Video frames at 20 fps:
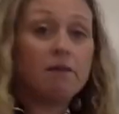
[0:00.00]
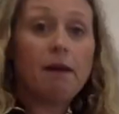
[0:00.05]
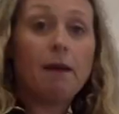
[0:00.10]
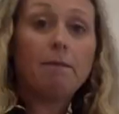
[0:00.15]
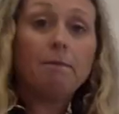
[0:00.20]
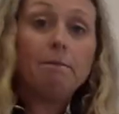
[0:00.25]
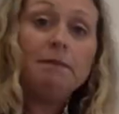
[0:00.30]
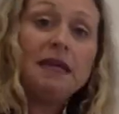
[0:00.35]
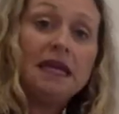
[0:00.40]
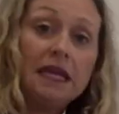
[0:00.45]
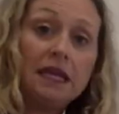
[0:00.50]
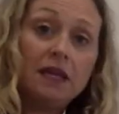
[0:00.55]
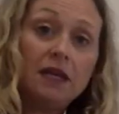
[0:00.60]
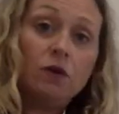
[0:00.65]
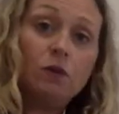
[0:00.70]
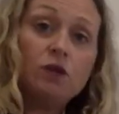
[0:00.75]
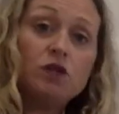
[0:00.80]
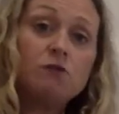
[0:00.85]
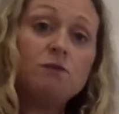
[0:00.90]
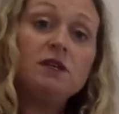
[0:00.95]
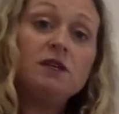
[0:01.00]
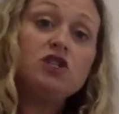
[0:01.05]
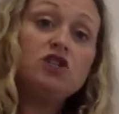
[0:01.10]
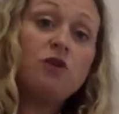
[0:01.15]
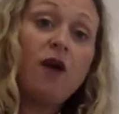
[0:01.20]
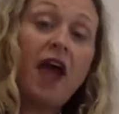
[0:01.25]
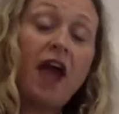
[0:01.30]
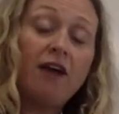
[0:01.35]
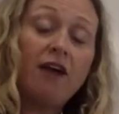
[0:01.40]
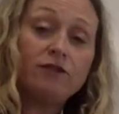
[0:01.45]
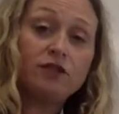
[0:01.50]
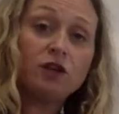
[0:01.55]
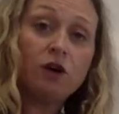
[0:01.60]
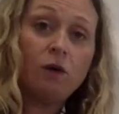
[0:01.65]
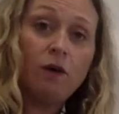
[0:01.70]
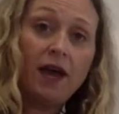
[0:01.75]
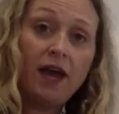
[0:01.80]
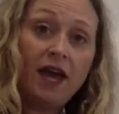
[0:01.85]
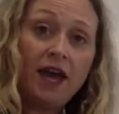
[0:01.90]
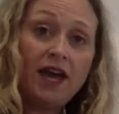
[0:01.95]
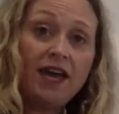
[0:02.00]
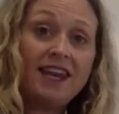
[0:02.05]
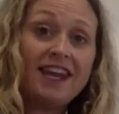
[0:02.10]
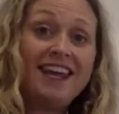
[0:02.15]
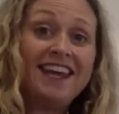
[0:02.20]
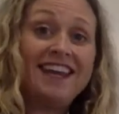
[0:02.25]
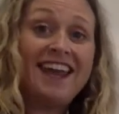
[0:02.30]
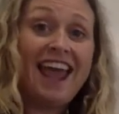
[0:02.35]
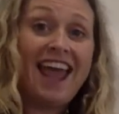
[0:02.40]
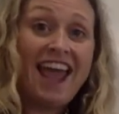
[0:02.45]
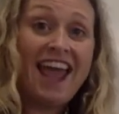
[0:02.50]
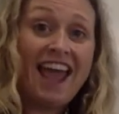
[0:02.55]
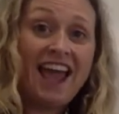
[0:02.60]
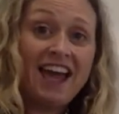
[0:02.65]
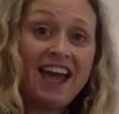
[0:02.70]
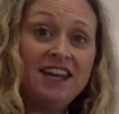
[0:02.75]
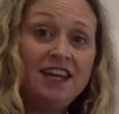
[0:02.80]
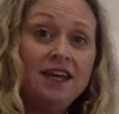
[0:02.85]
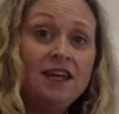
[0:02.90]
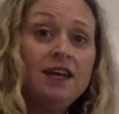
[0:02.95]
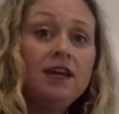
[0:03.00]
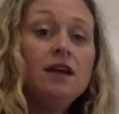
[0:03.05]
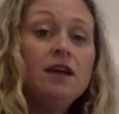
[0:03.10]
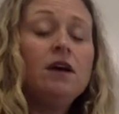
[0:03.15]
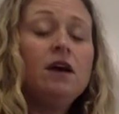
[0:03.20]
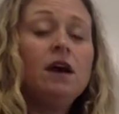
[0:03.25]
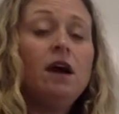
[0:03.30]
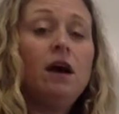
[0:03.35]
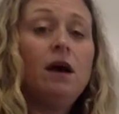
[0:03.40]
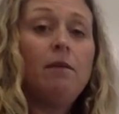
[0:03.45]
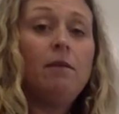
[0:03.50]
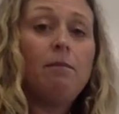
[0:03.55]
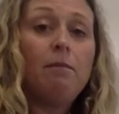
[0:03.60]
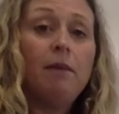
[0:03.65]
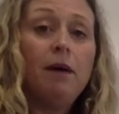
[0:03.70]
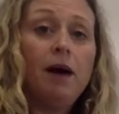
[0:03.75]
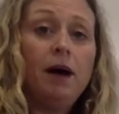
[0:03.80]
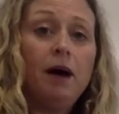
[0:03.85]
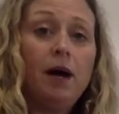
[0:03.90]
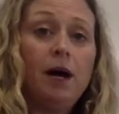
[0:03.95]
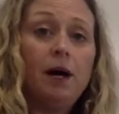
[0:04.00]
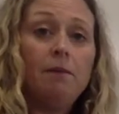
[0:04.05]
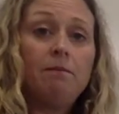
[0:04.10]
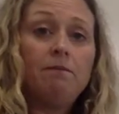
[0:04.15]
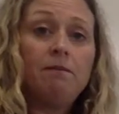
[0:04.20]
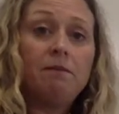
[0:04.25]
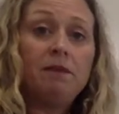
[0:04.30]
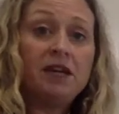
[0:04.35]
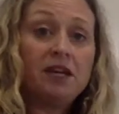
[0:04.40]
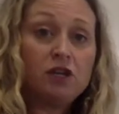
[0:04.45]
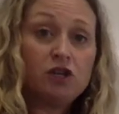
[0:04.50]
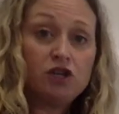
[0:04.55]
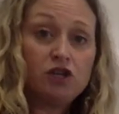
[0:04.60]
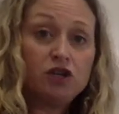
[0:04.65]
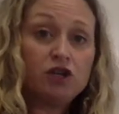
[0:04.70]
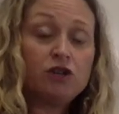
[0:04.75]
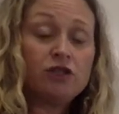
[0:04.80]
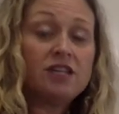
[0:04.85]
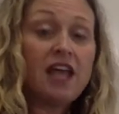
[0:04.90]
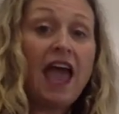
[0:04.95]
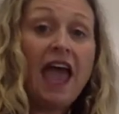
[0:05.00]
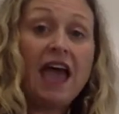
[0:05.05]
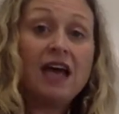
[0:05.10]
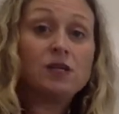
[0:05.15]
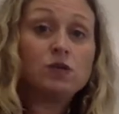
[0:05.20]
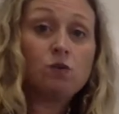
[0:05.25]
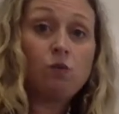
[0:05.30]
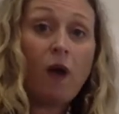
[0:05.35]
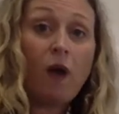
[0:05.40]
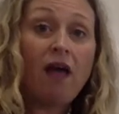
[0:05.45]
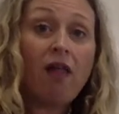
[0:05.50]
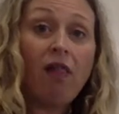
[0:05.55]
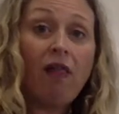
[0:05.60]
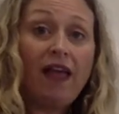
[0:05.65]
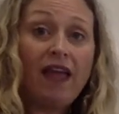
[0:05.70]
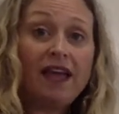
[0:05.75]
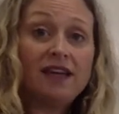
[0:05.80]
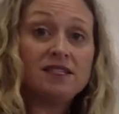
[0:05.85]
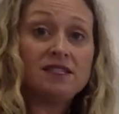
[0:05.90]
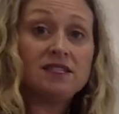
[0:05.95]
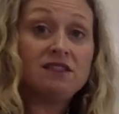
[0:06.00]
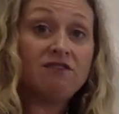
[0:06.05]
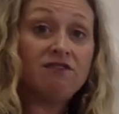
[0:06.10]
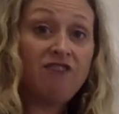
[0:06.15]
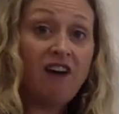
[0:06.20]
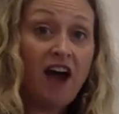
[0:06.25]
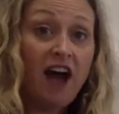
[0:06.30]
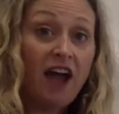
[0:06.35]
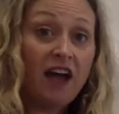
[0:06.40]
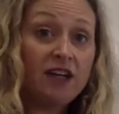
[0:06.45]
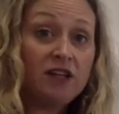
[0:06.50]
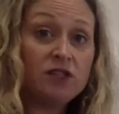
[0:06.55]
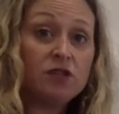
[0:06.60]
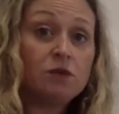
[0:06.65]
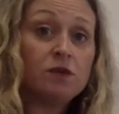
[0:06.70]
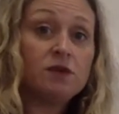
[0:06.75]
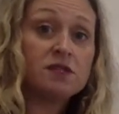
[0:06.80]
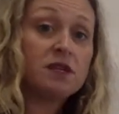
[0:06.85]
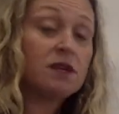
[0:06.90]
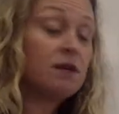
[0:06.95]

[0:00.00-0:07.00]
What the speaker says: about mean, which means you have to go ahead and add integers as well as divide. So it's